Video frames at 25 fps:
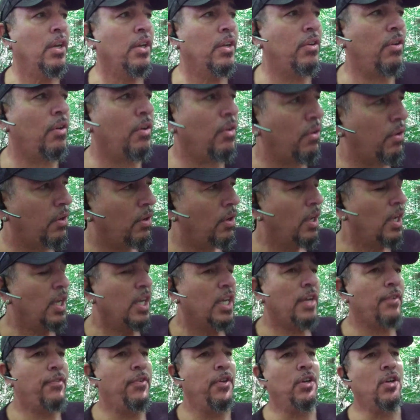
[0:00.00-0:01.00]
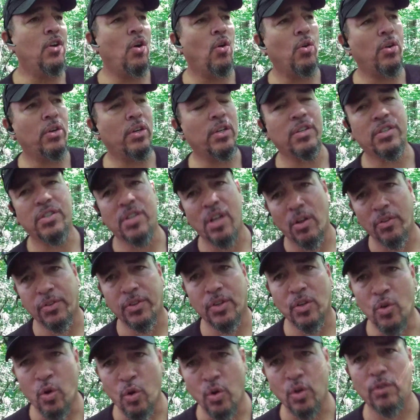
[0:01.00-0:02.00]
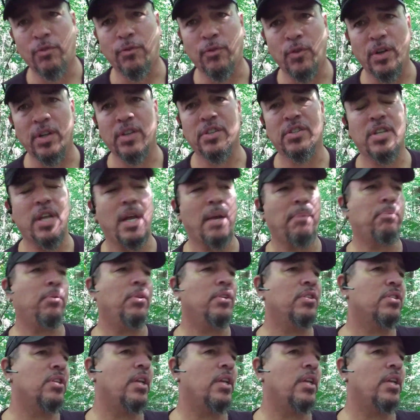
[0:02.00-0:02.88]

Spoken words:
If you go into South Dakota, for example,